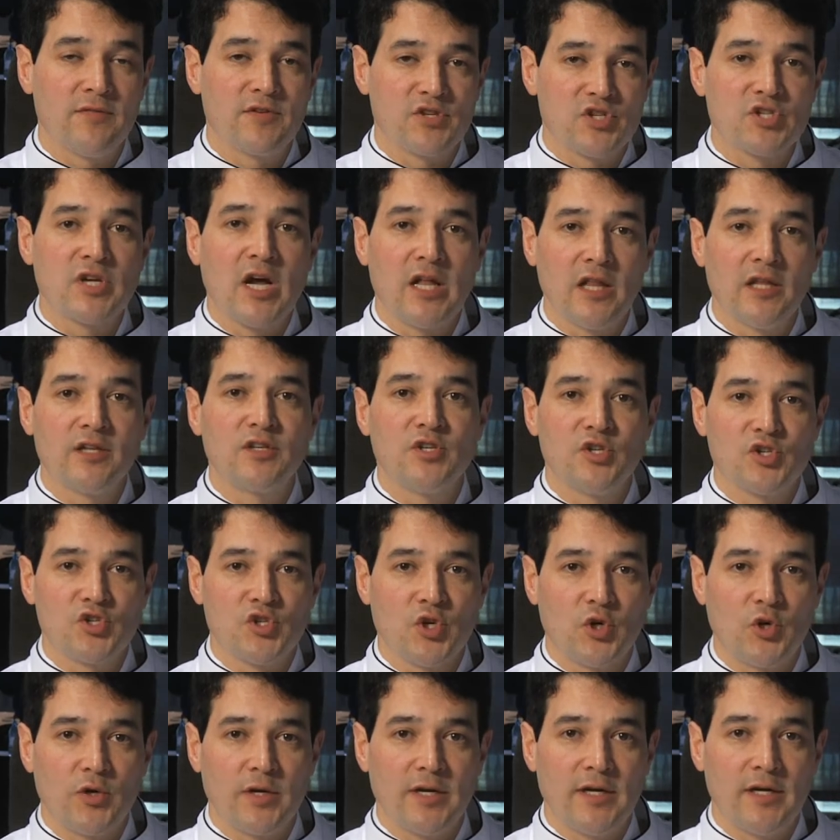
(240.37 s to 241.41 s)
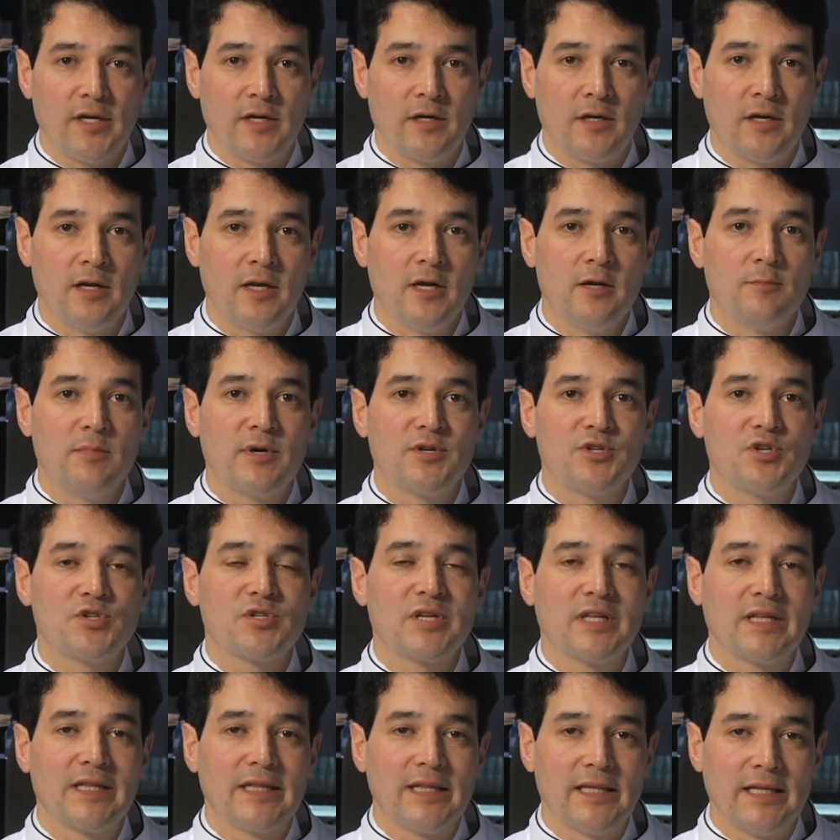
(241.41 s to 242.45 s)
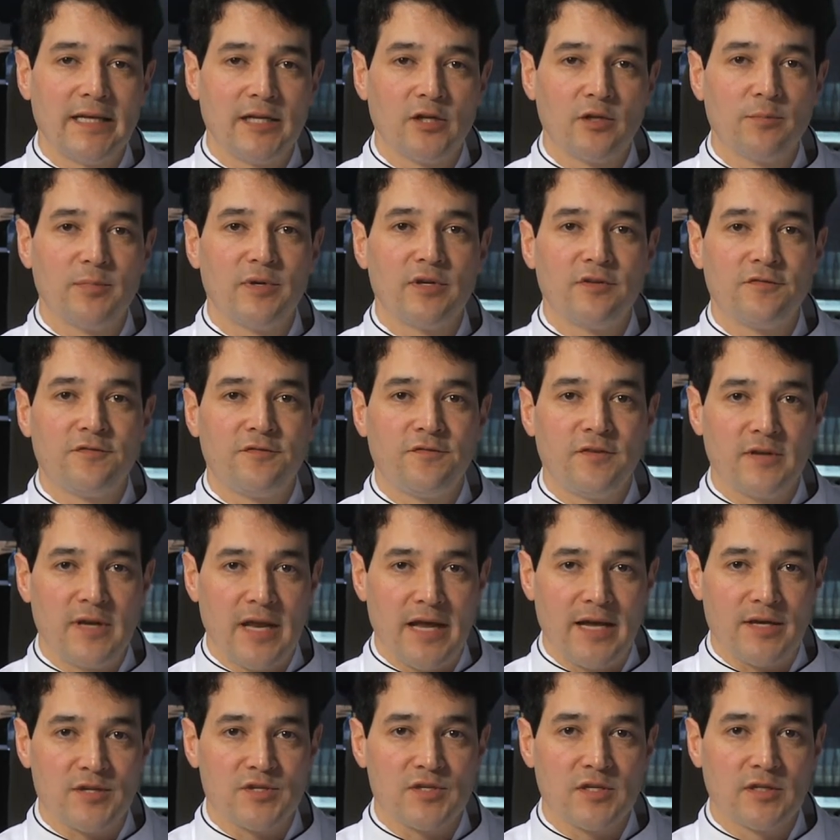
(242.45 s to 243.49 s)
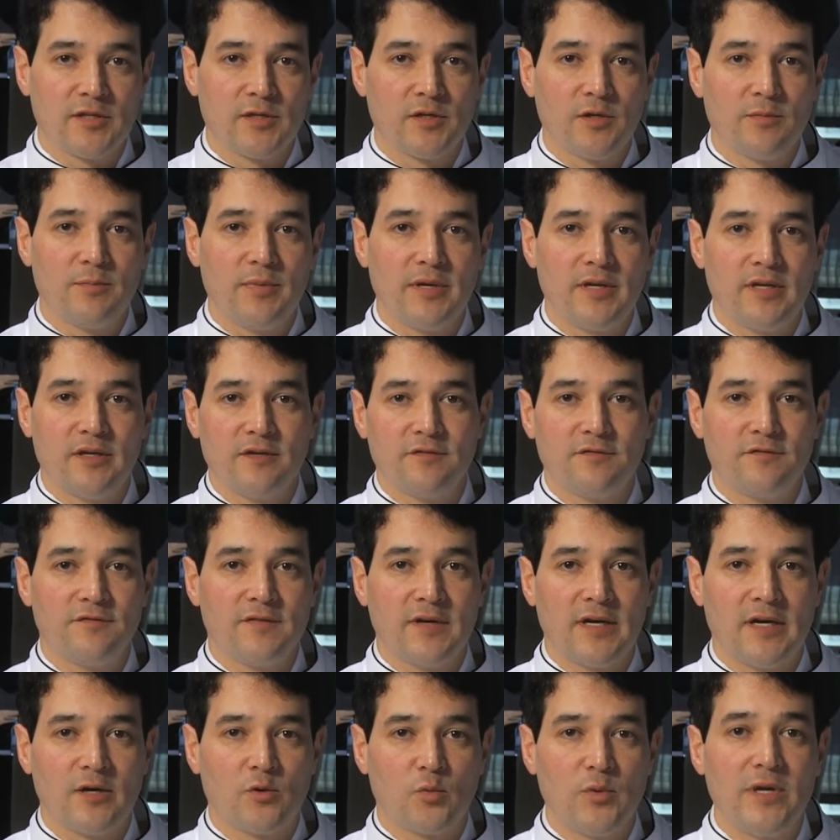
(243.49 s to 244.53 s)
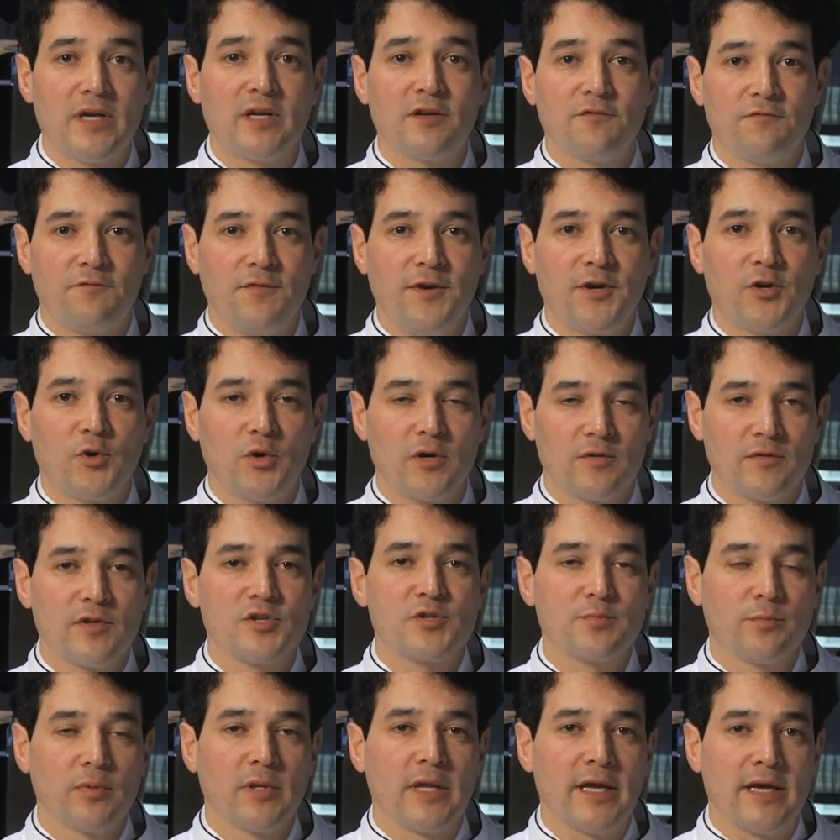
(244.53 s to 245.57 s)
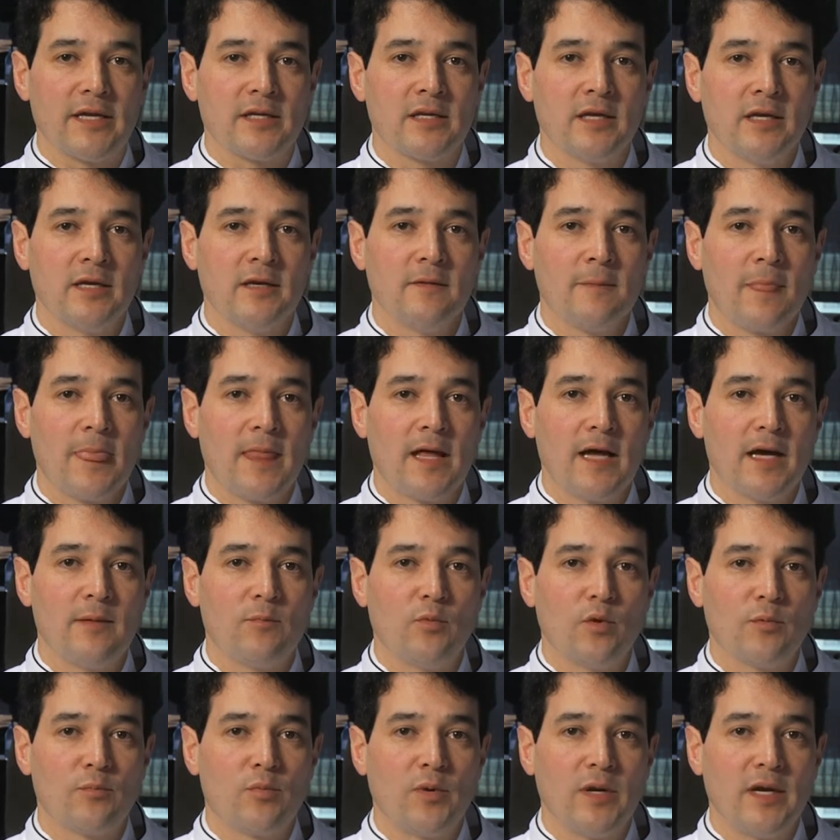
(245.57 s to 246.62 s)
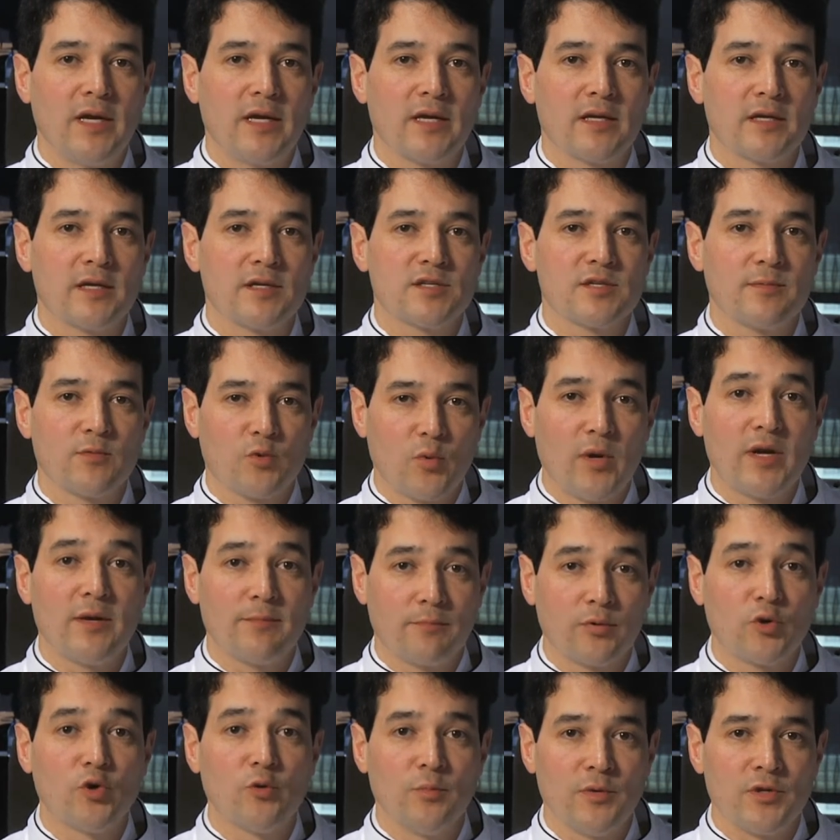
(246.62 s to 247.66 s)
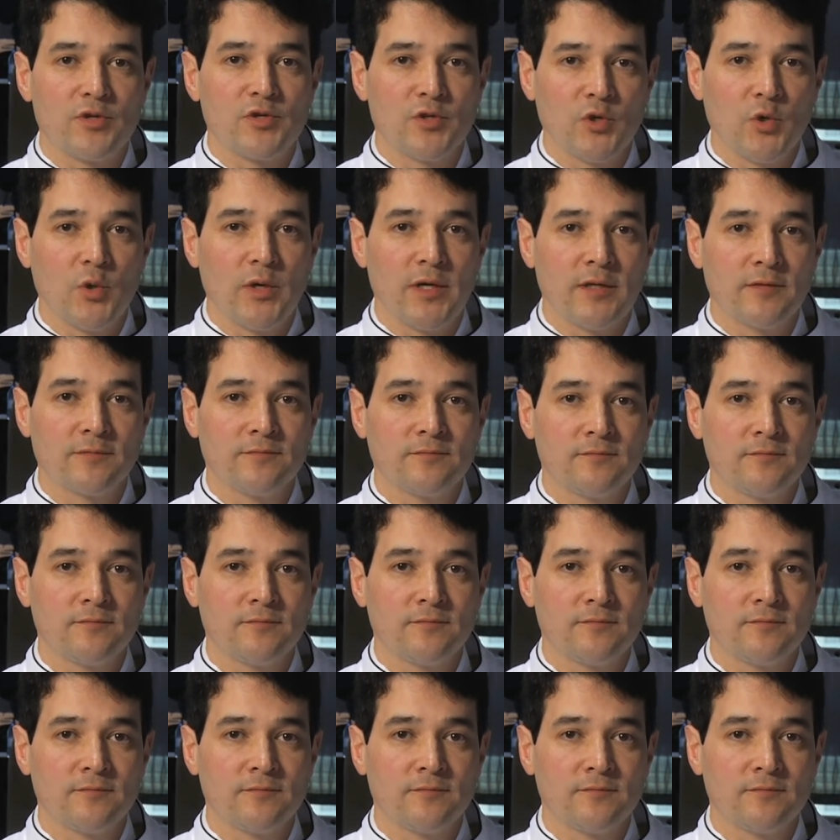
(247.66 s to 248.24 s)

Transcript: a solid dessert here, but just a little bit of finesse, a little bit of reconfiguring of this plate will bring some great improvement to it.